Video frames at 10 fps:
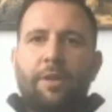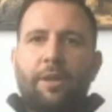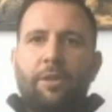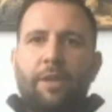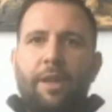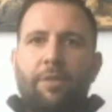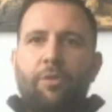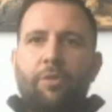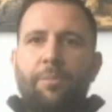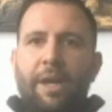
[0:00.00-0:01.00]
you got to look
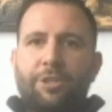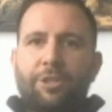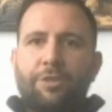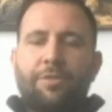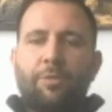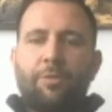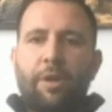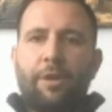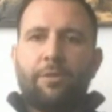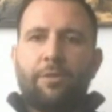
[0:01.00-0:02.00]
at rematches from the
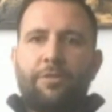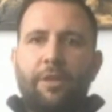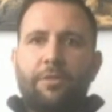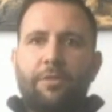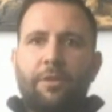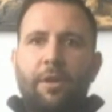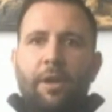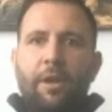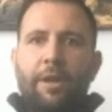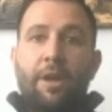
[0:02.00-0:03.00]
regular season,
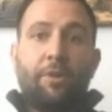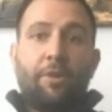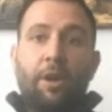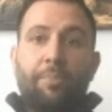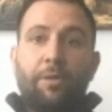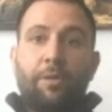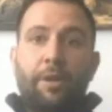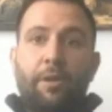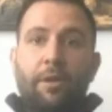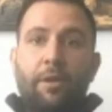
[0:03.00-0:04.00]
and you have a couple
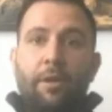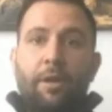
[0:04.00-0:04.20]
here